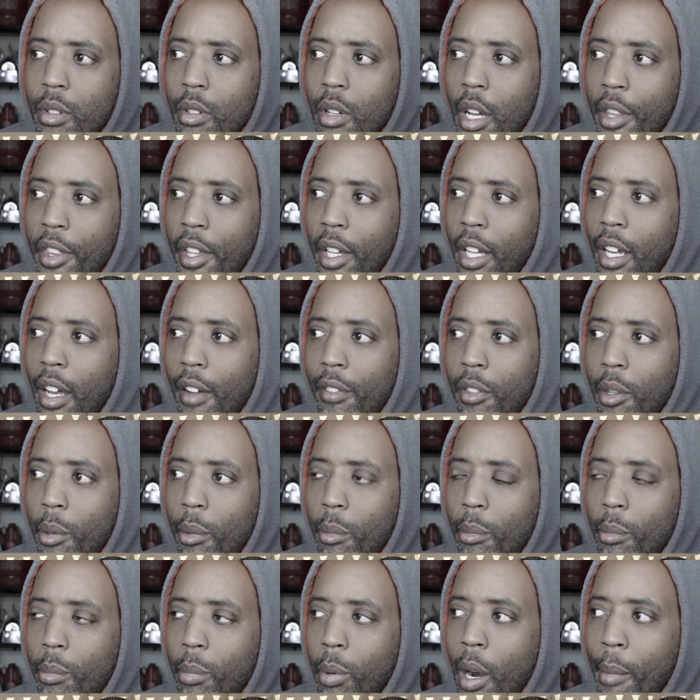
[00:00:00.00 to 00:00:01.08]
I think I have the
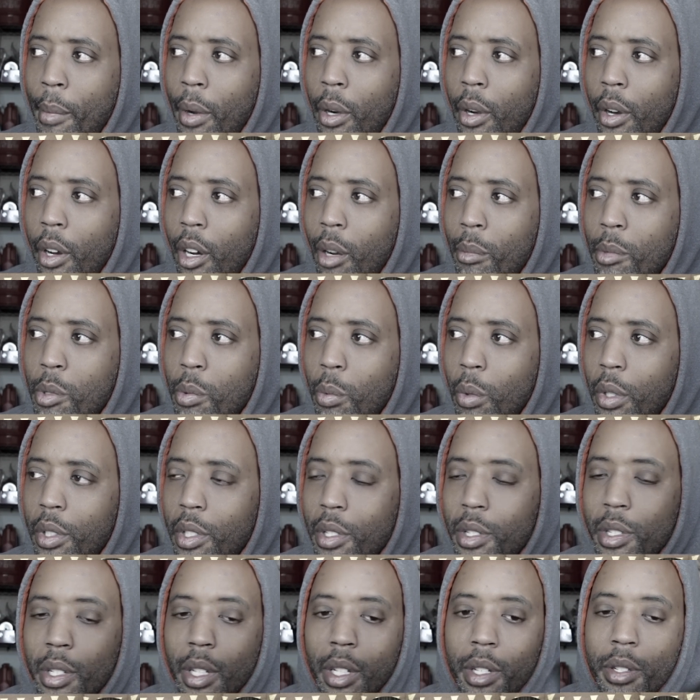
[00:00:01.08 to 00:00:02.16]
Primary Arms
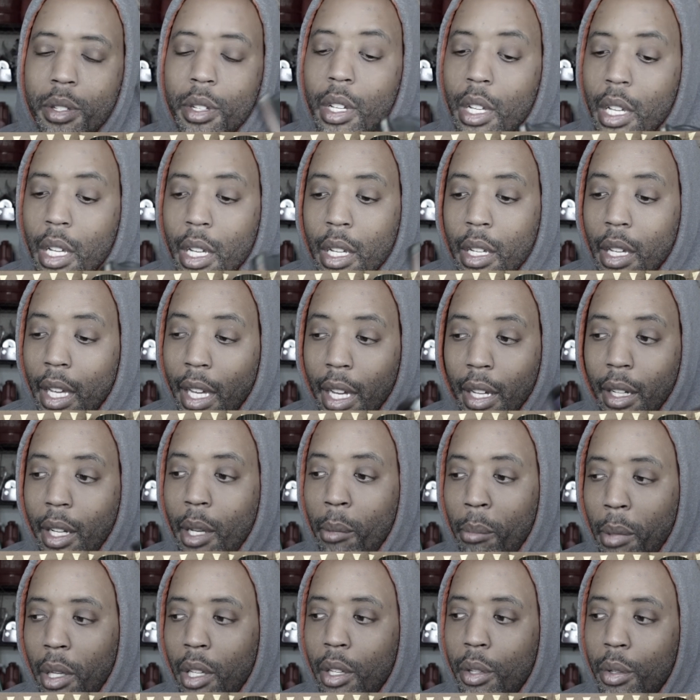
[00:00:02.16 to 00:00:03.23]
1-6. It
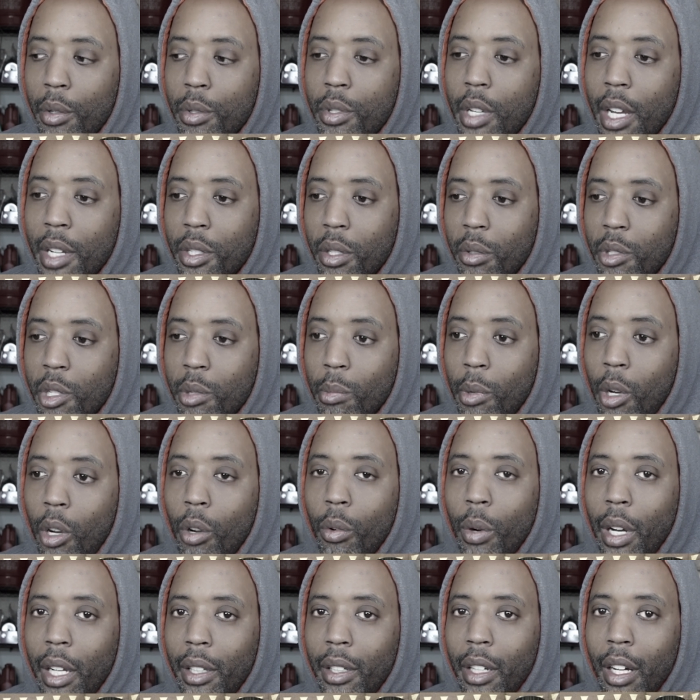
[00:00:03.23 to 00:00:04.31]
can be used as a small
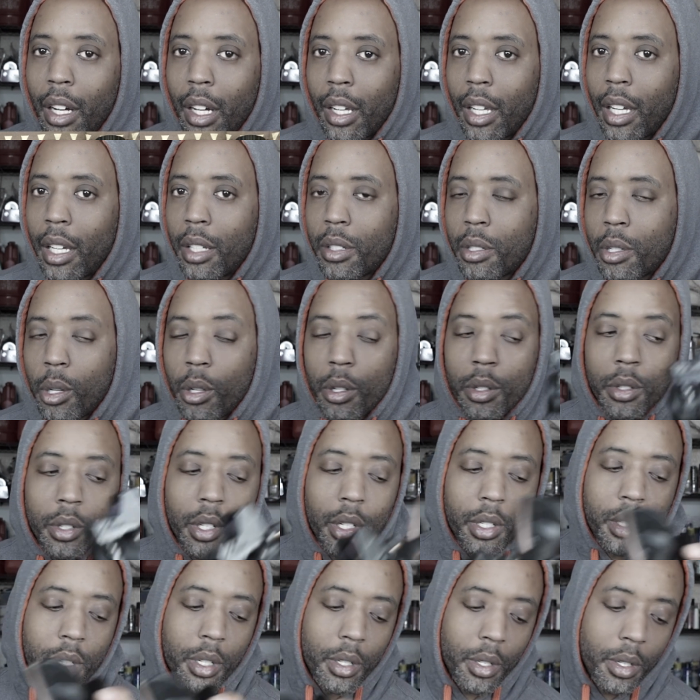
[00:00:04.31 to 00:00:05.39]
red dot at certain
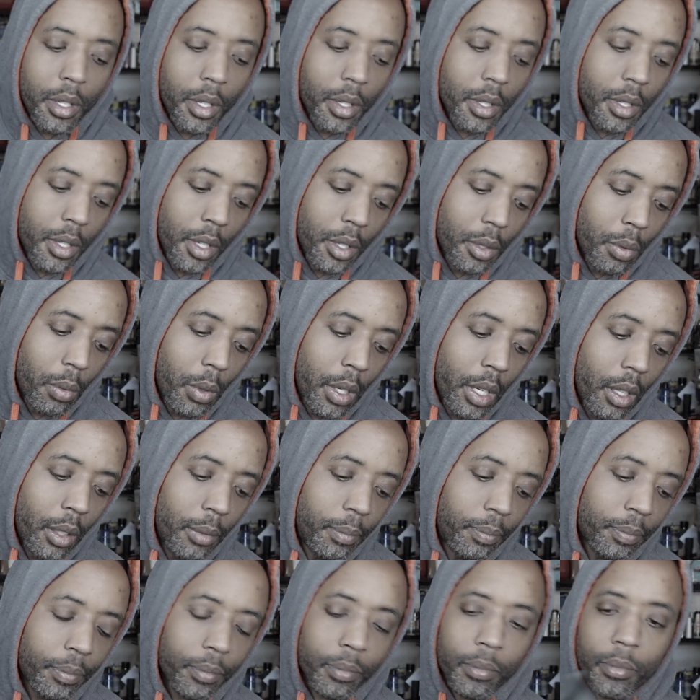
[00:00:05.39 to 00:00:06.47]
distances as well.
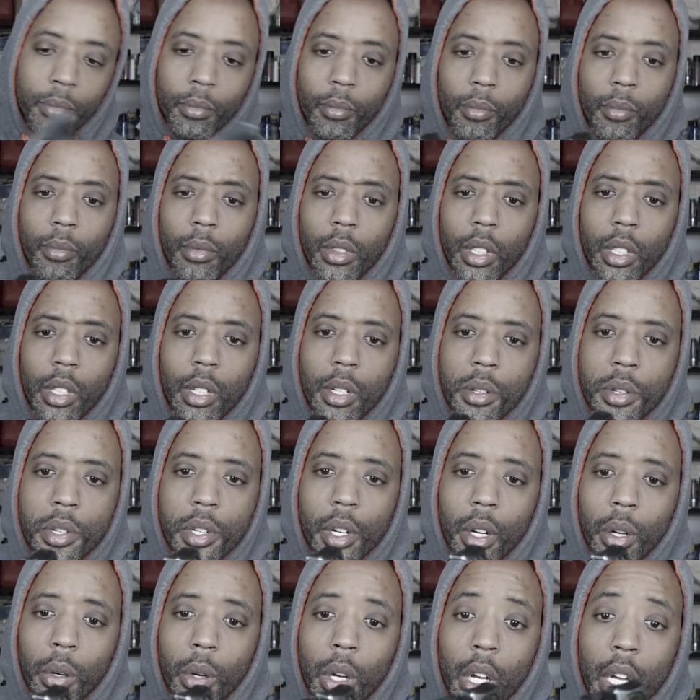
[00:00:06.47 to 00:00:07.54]

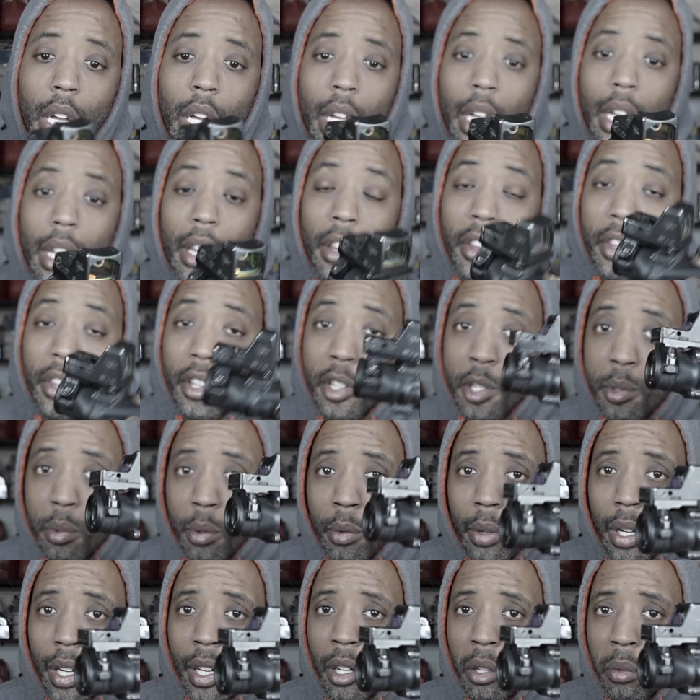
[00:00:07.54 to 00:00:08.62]
So this one
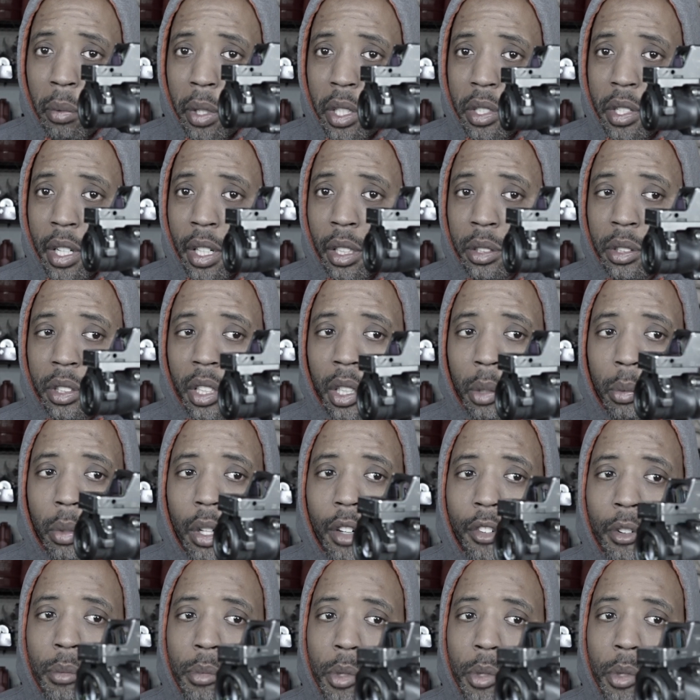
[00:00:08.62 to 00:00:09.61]
right here retails anywhere from